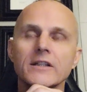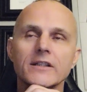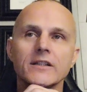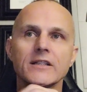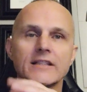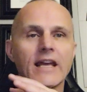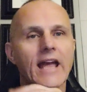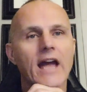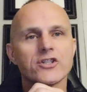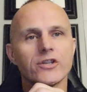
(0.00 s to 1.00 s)
to take
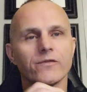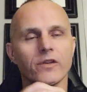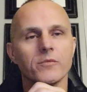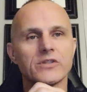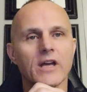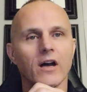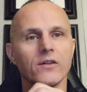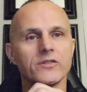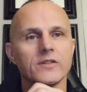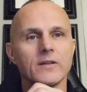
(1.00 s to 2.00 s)
action for
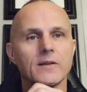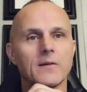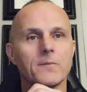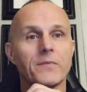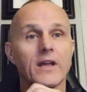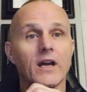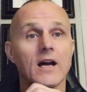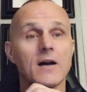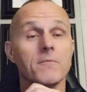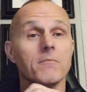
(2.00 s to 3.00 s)
themselves,
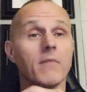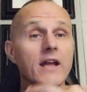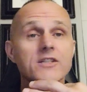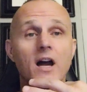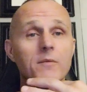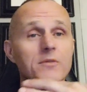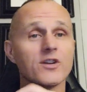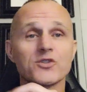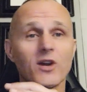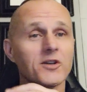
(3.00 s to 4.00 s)
um, my job as an
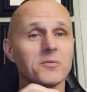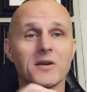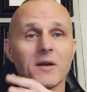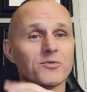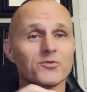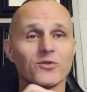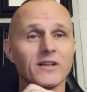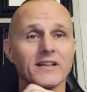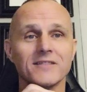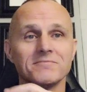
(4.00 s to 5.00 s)
instructor becomes
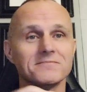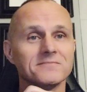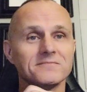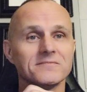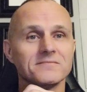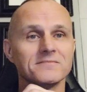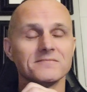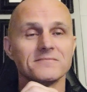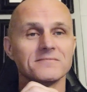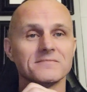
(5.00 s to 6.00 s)
really,
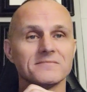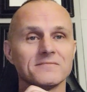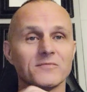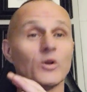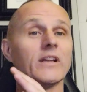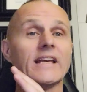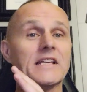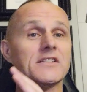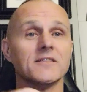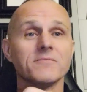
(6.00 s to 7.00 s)
really
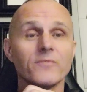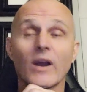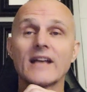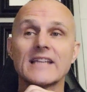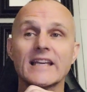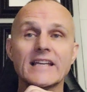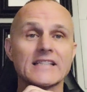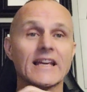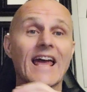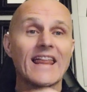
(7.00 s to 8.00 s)
easy. When I say
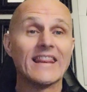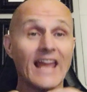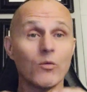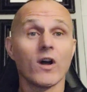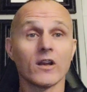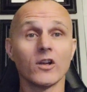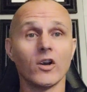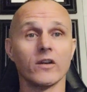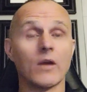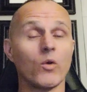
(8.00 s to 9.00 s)
easy, they want to
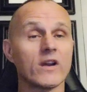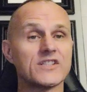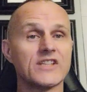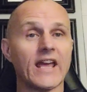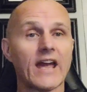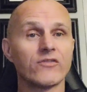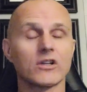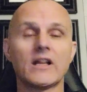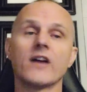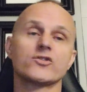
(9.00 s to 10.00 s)
learn. They want to stay after
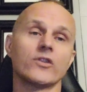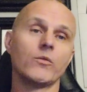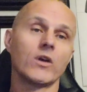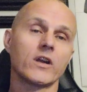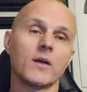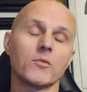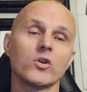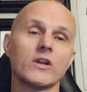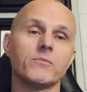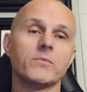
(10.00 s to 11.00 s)
class, or they want to come
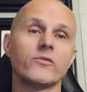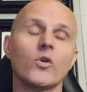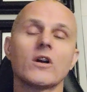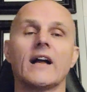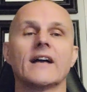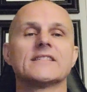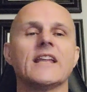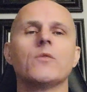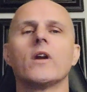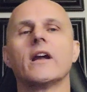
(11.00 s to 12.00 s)
early before class, and they
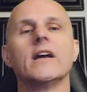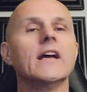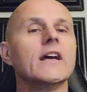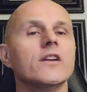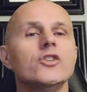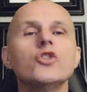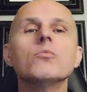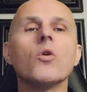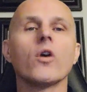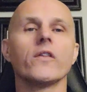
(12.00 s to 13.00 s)
want to do
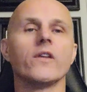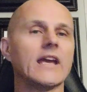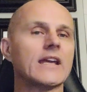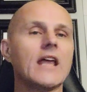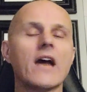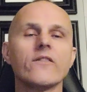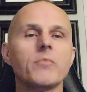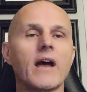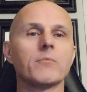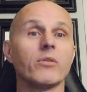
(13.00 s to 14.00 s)
more. They're kicking the heavy
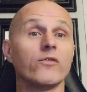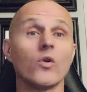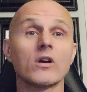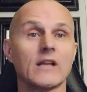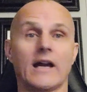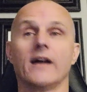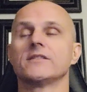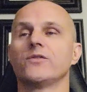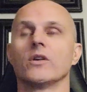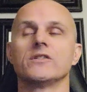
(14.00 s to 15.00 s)
bag before class,
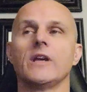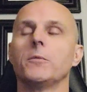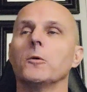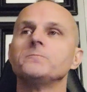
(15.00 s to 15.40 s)
for example.